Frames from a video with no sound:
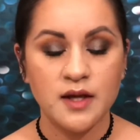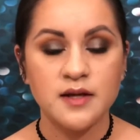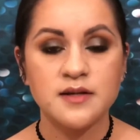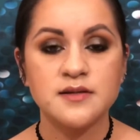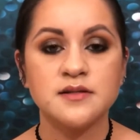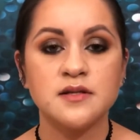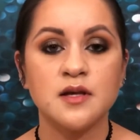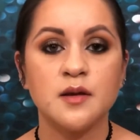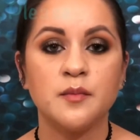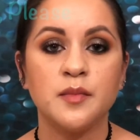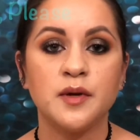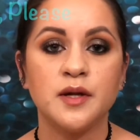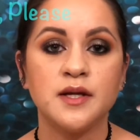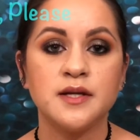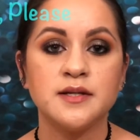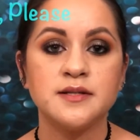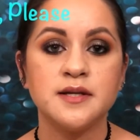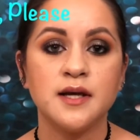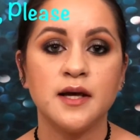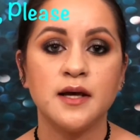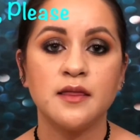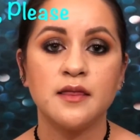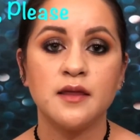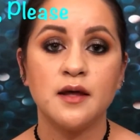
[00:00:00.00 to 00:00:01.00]
Somebody
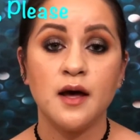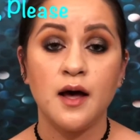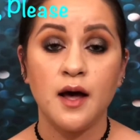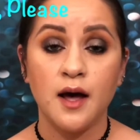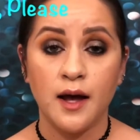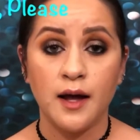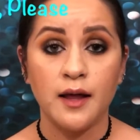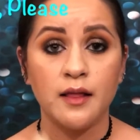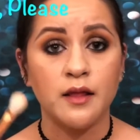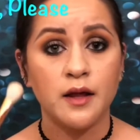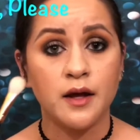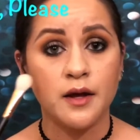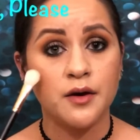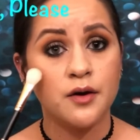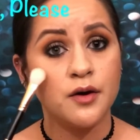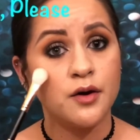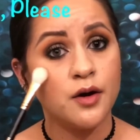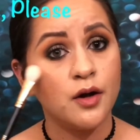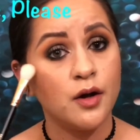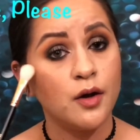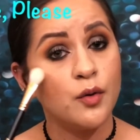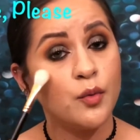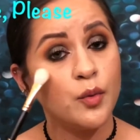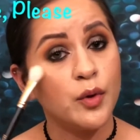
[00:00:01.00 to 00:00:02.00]
take the highlighter
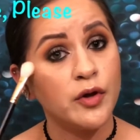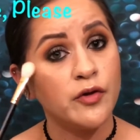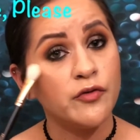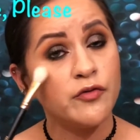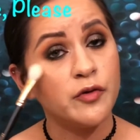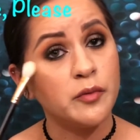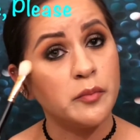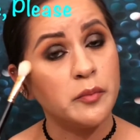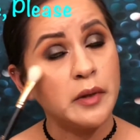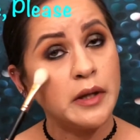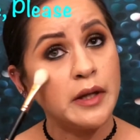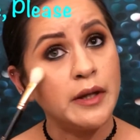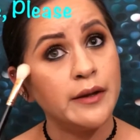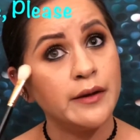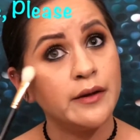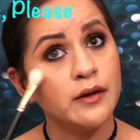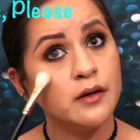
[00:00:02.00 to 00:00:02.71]
away from me.